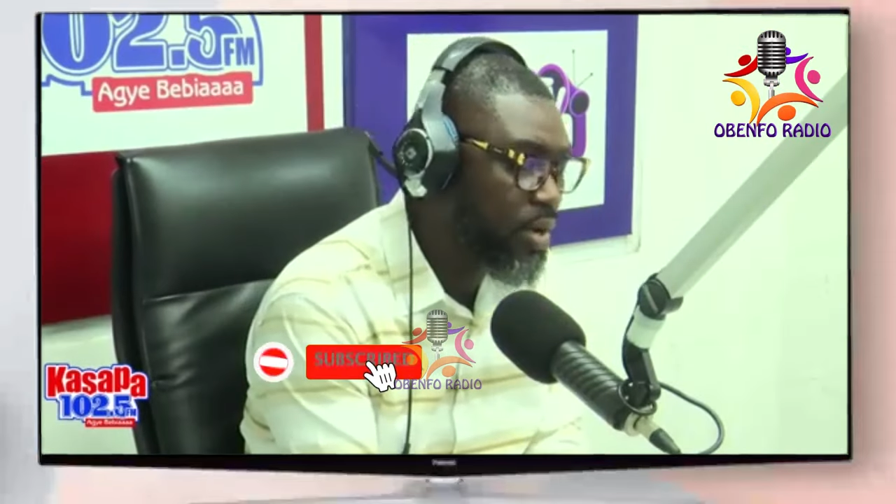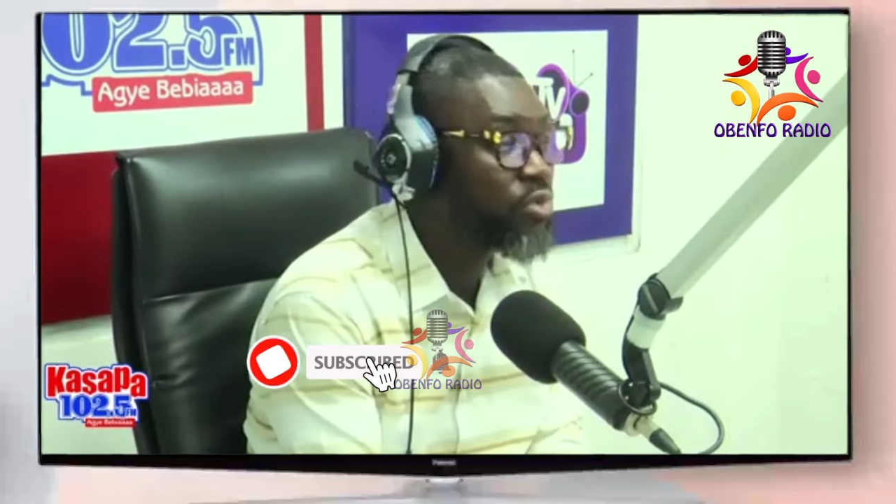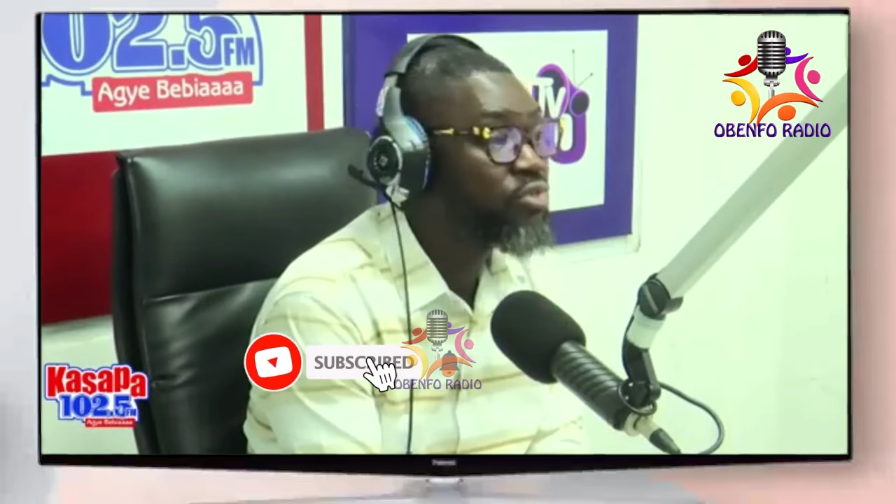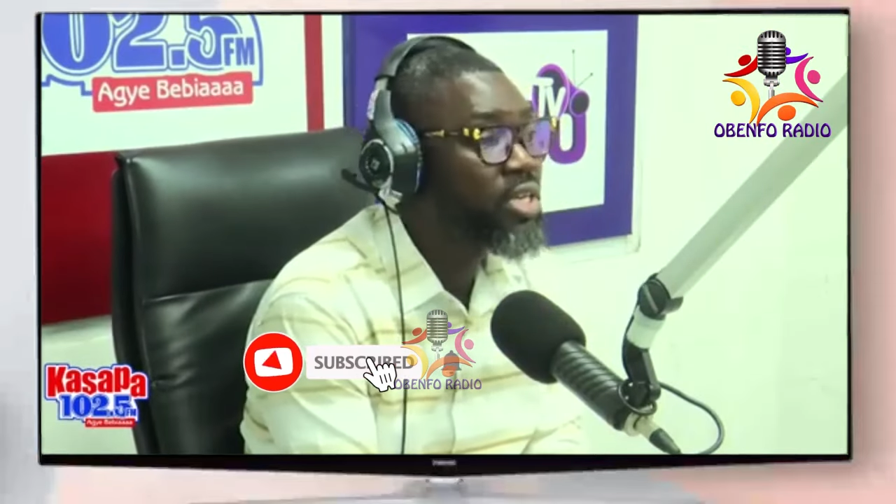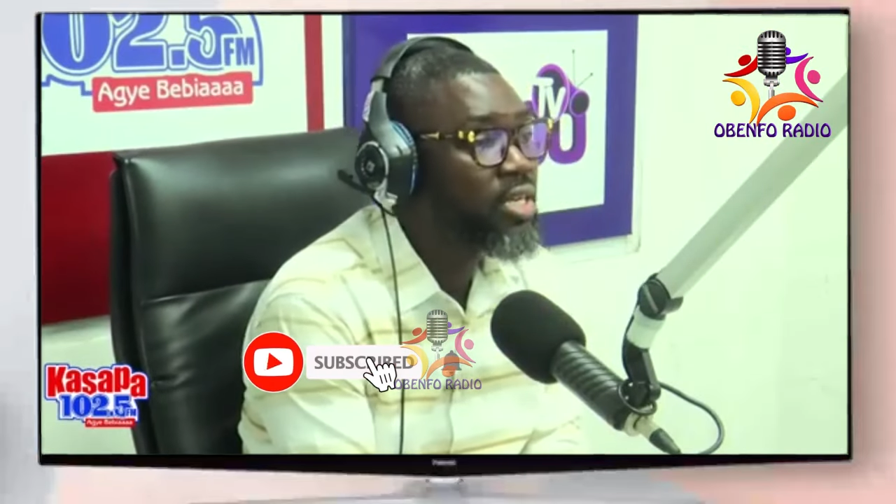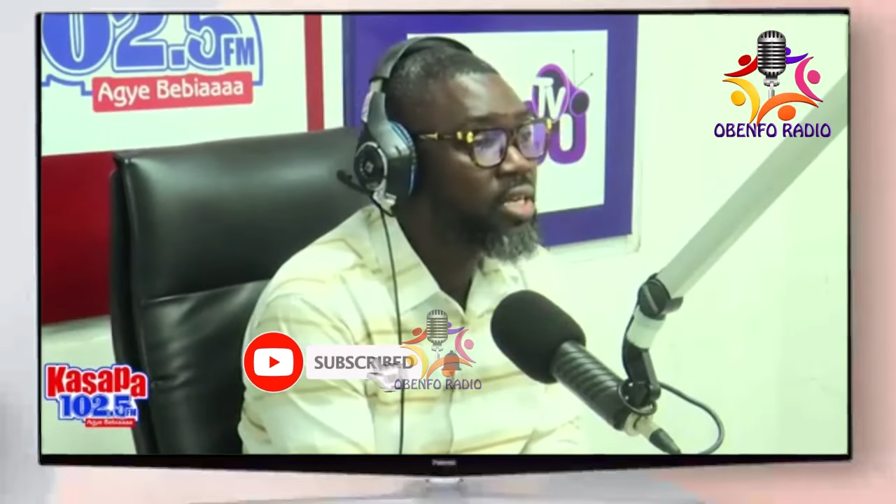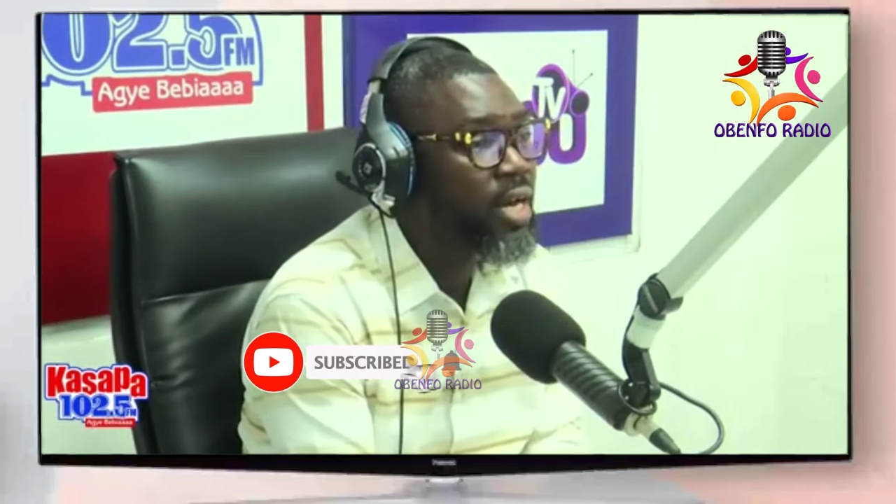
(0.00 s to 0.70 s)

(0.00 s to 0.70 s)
what we